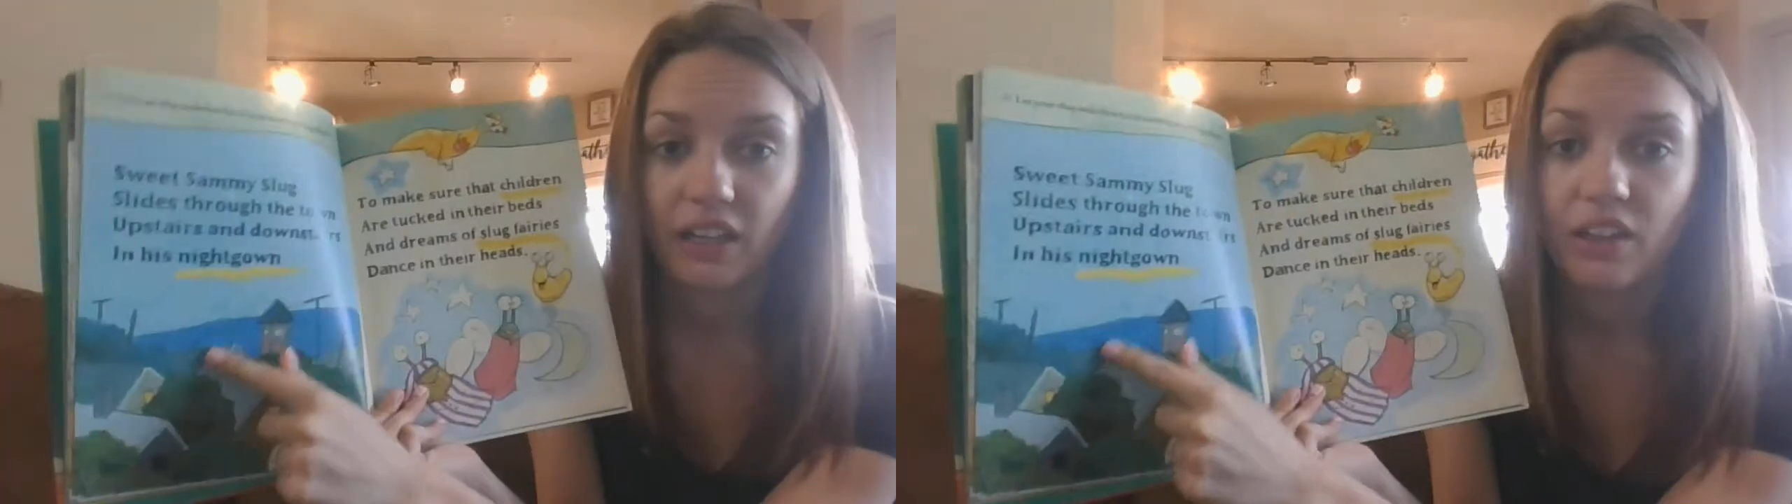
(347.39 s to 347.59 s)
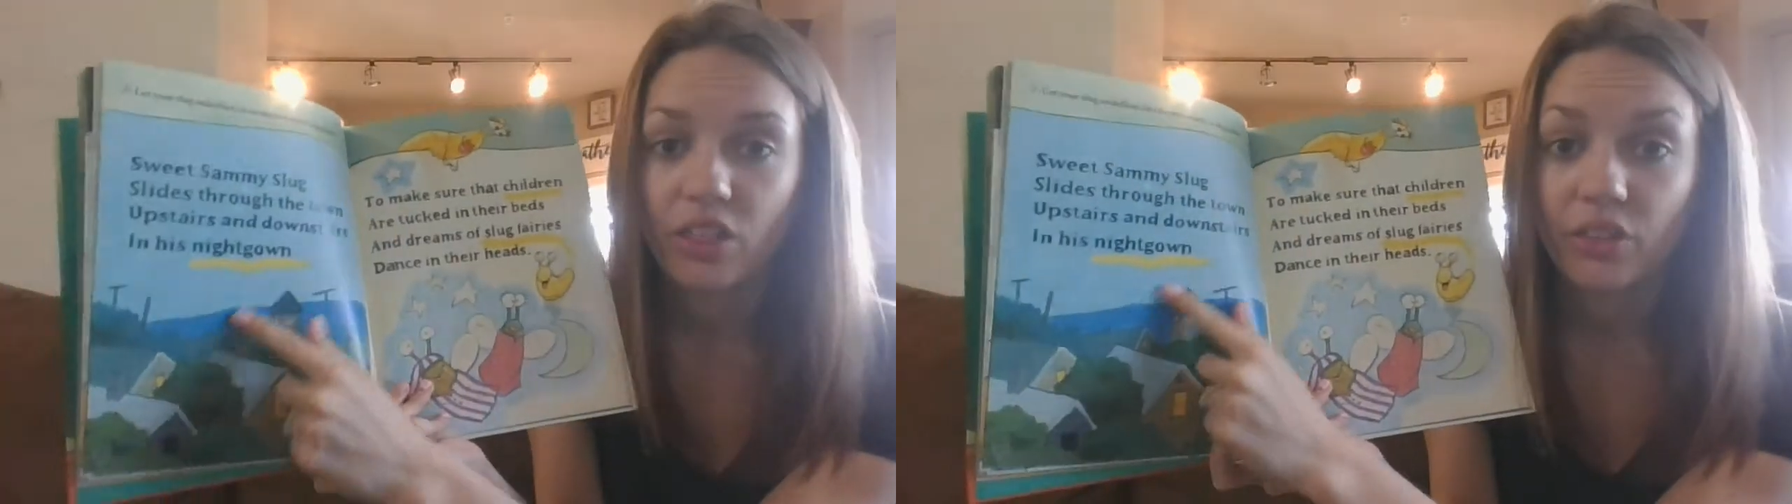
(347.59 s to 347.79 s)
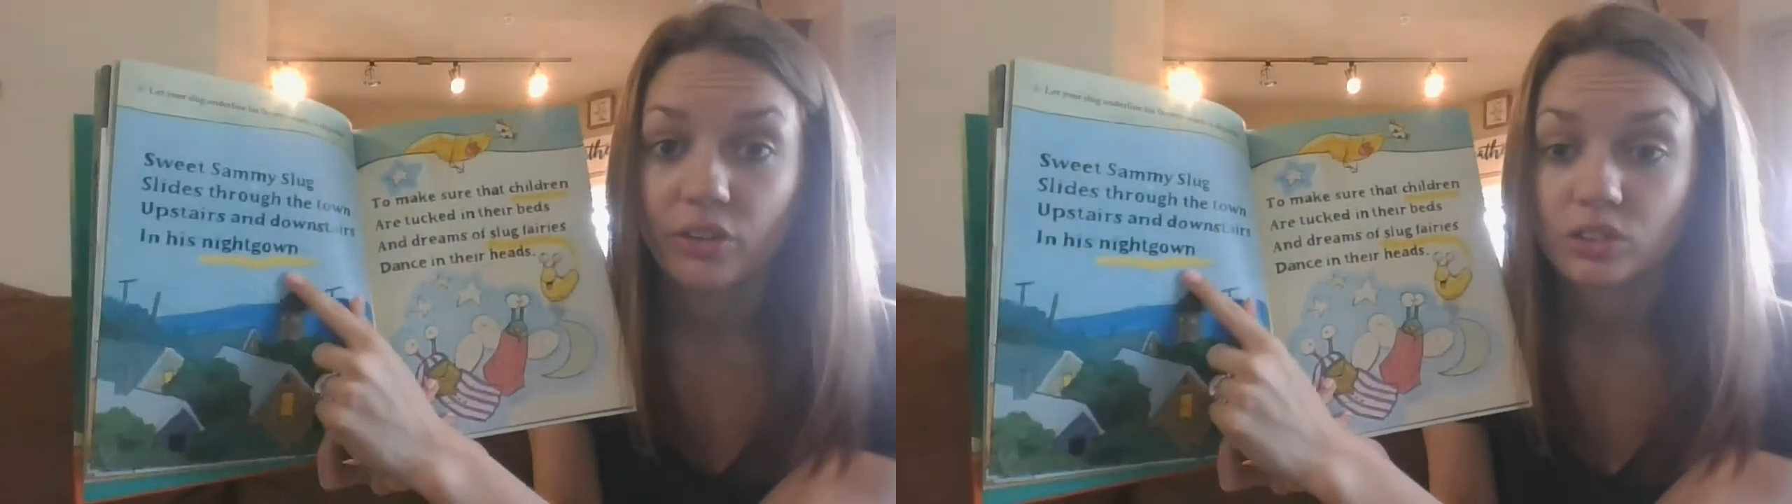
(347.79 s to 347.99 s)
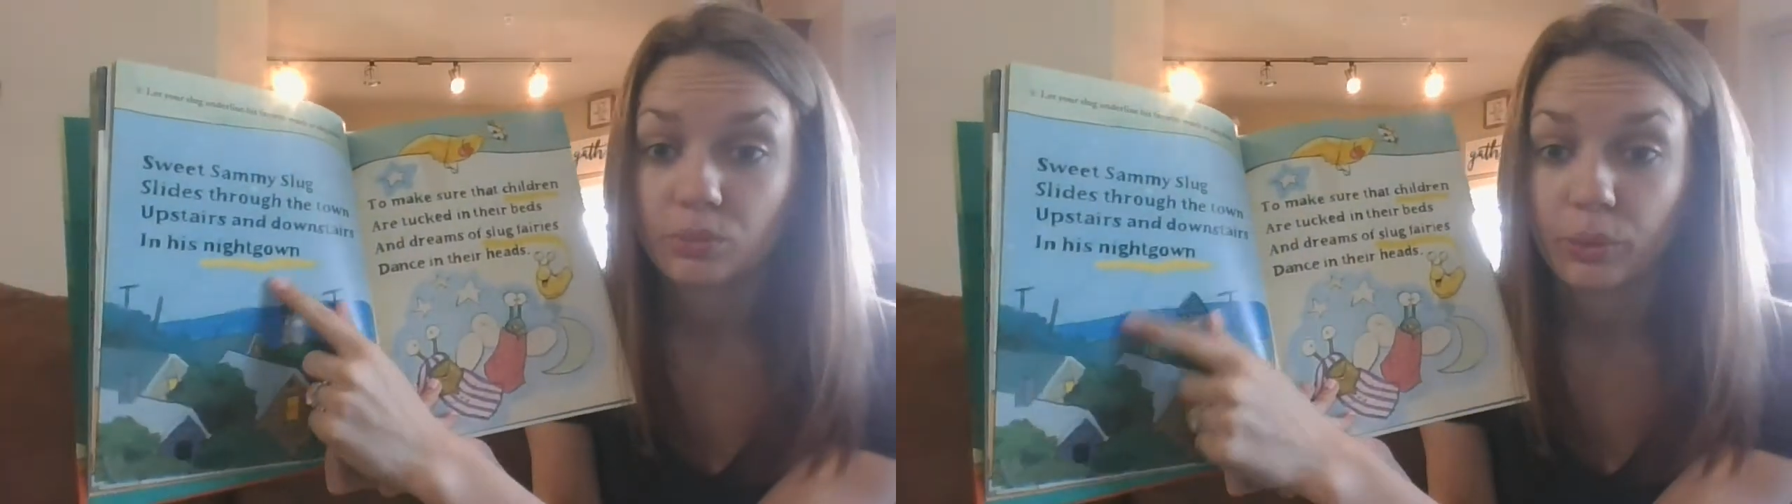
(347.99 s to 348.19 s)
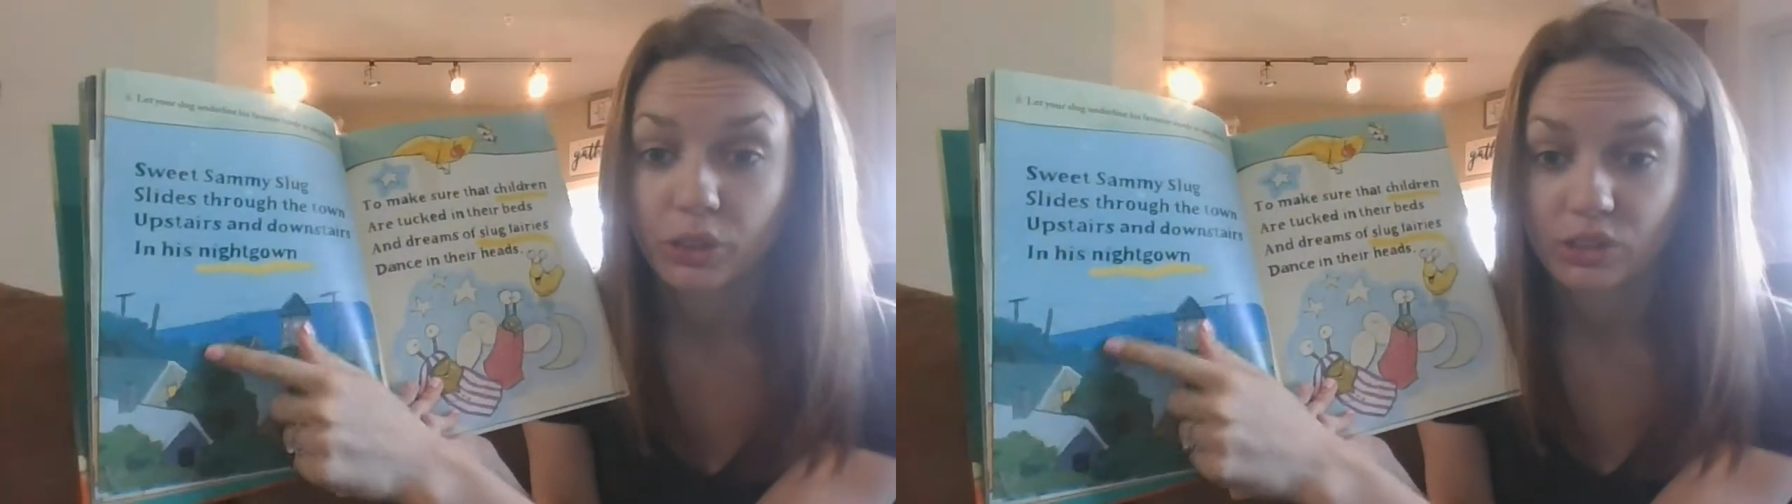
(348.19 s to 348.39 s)
in those
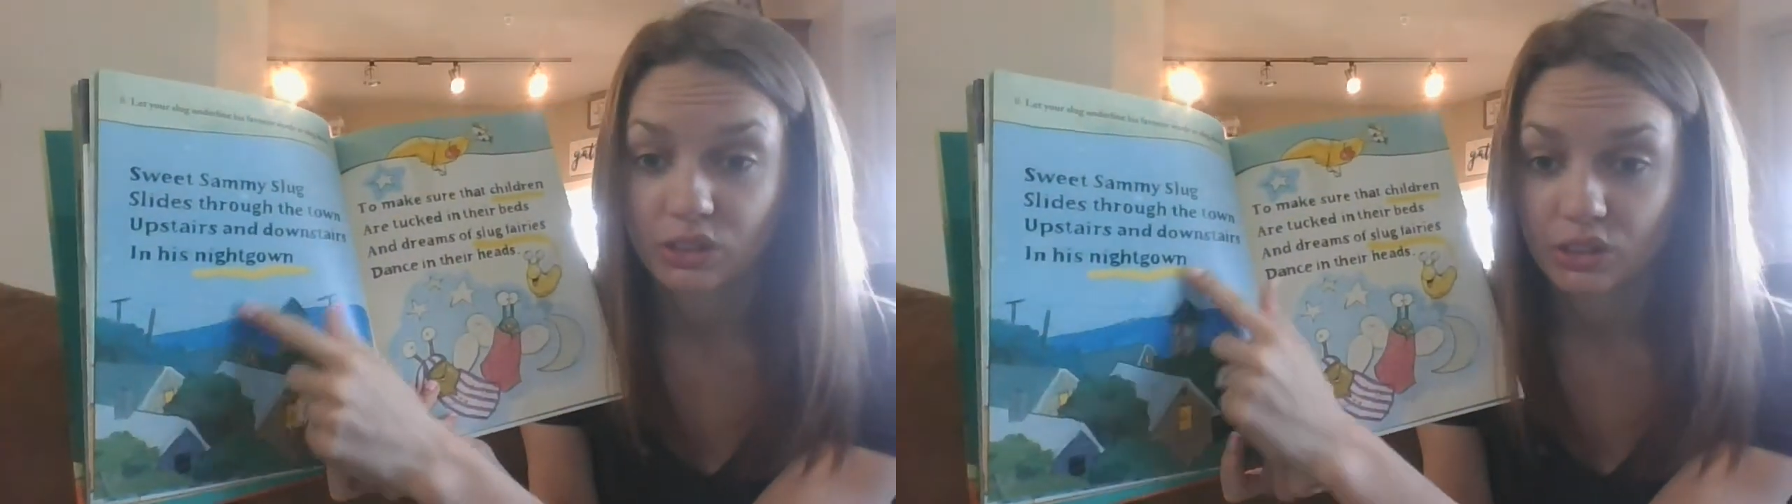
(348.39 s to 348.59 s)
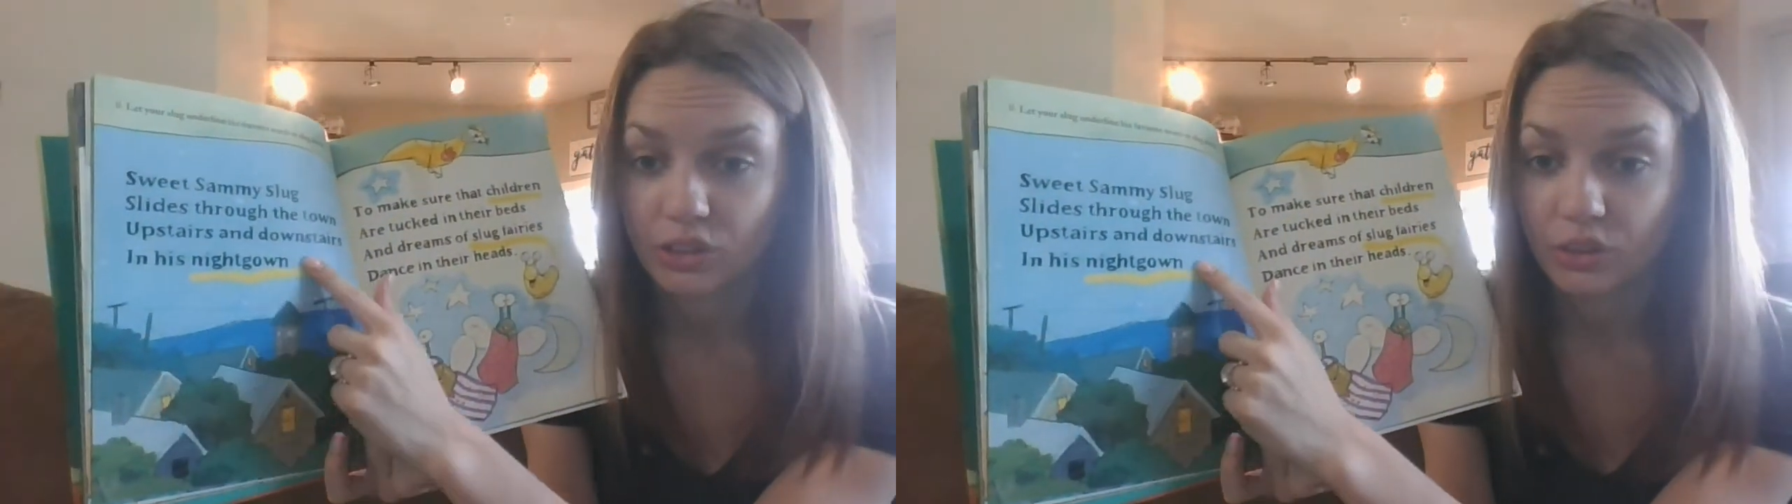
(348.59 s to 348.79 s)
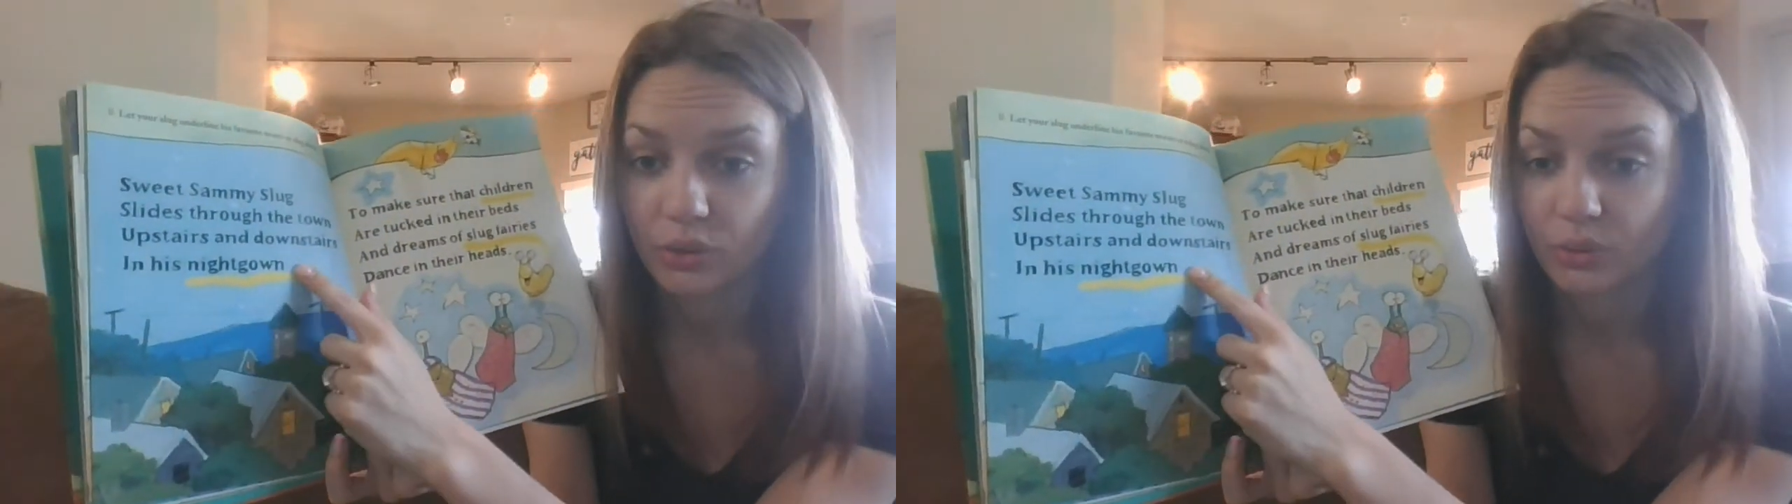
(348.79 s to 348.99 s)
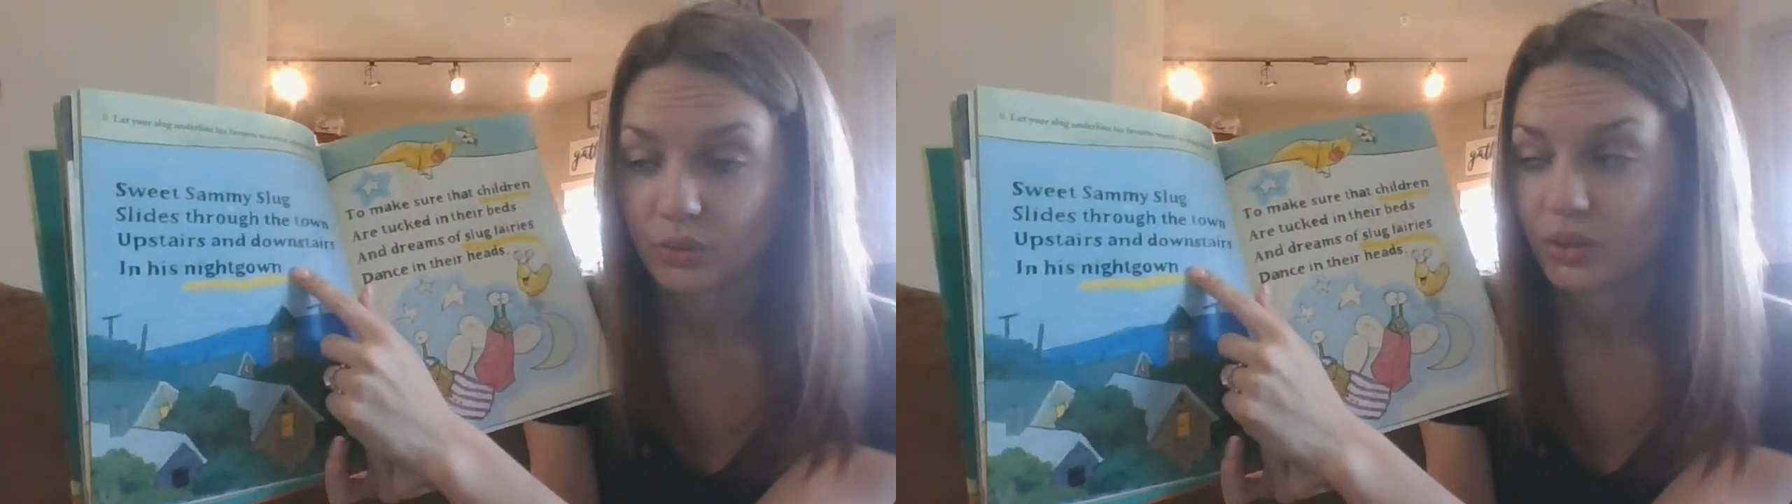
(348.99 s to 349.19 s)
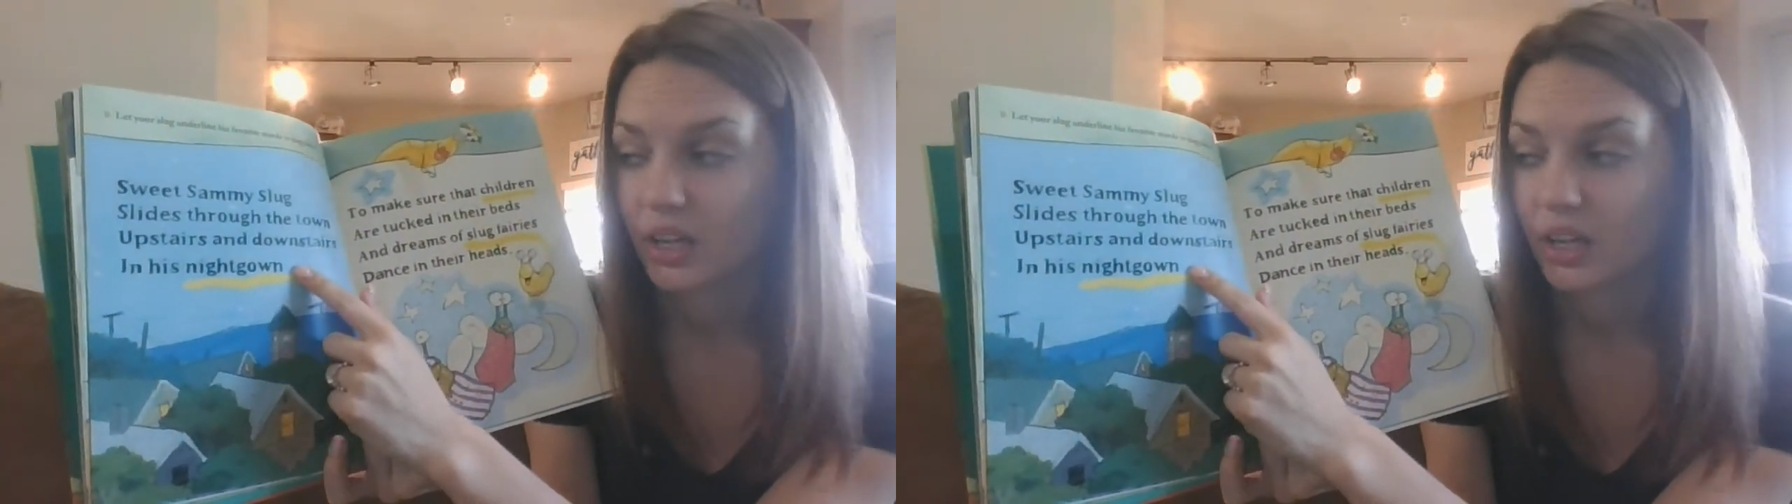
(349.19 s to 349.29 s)
books too.